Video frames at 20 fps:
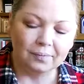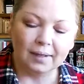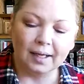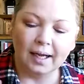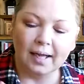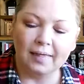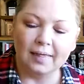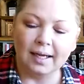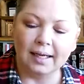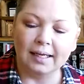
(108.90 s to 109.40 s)

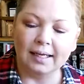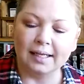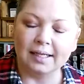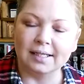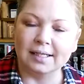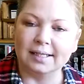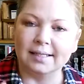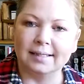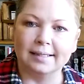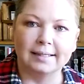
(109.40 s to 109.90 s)
and then I
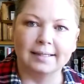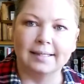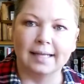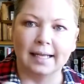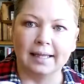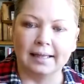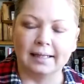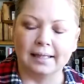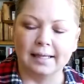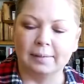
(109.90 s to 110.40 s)
just
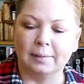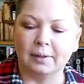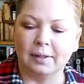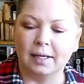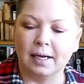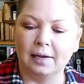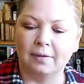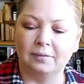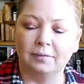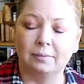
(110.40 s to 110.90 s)
take the label
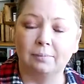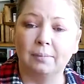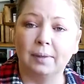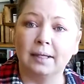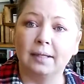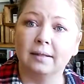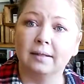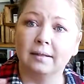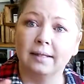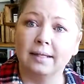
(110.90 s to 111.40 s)
off.
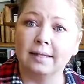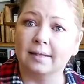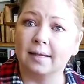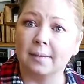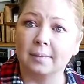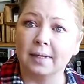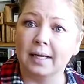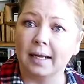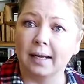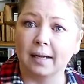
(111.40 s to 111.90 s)
But these
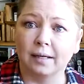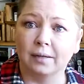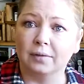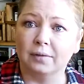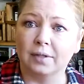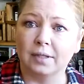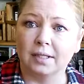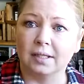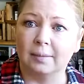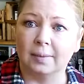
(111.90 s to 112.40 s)
come in handy for
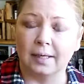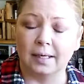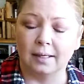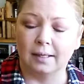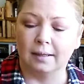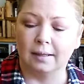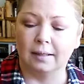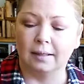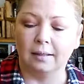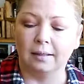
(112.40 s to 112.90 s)
just about
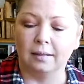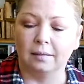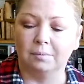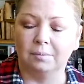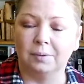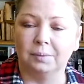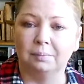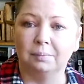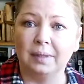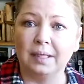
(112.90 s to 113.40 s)
anything. You can
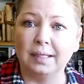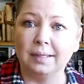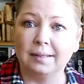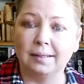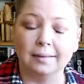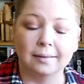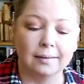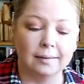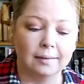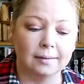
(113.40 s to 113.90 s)
put beads
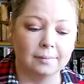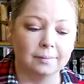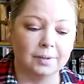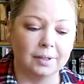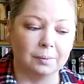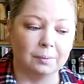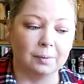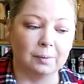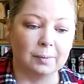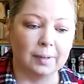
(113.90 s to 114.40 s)
in them, you
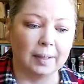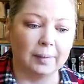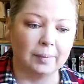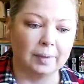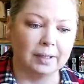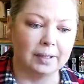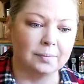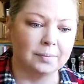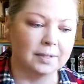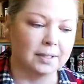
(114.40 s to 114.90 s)
can put paper
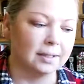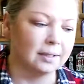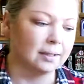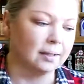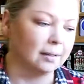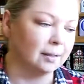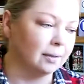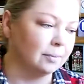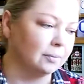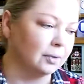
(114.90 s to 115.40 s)
clips in
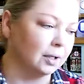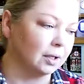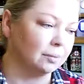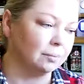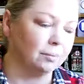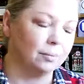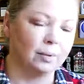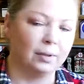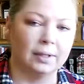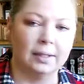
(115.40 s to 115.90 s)
them, you
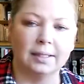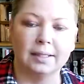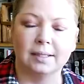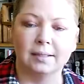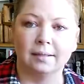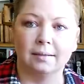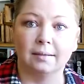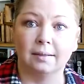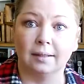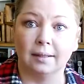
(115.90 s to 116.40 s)
can
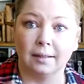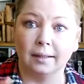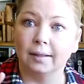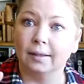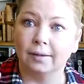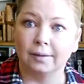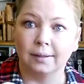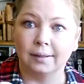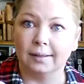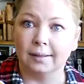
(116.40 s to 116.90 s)
put
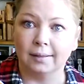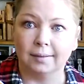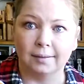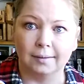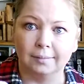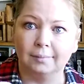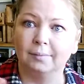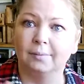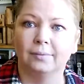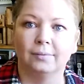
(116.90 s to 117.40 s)
glitter in
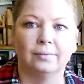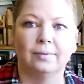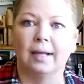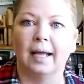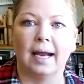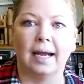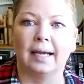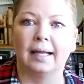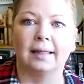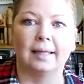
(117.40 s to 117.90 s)
them,
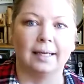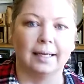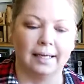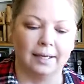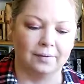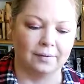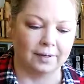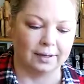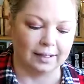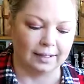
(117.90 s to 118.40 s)
anything and
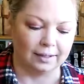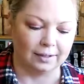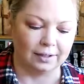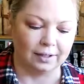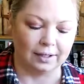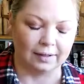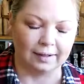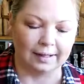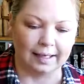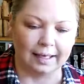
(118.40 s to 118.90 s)
everything you
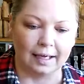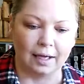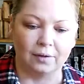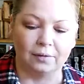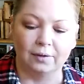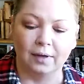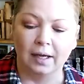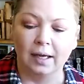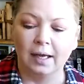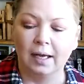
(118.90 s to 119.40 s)
can think of.
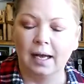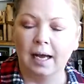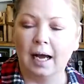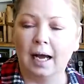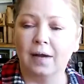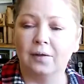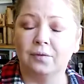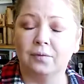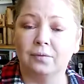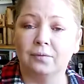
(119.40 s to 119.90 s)

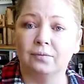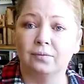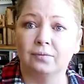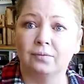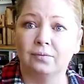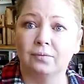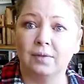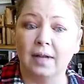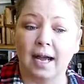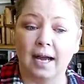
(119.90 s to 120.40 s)
I've
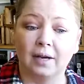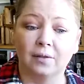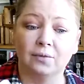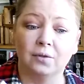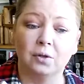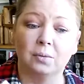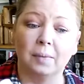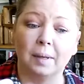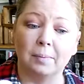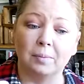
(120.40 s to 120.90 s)
had a
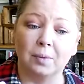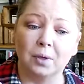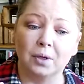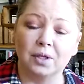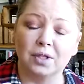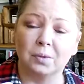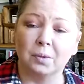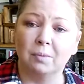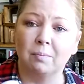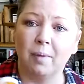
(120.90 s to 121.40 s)
few in my
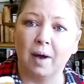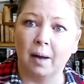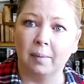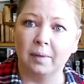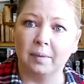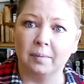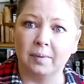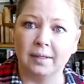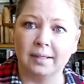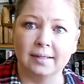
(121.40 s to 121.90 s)
purse with
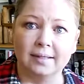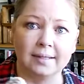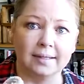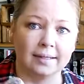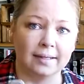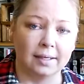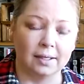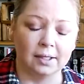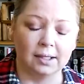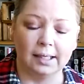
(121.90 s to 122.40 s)
bobby pins and hair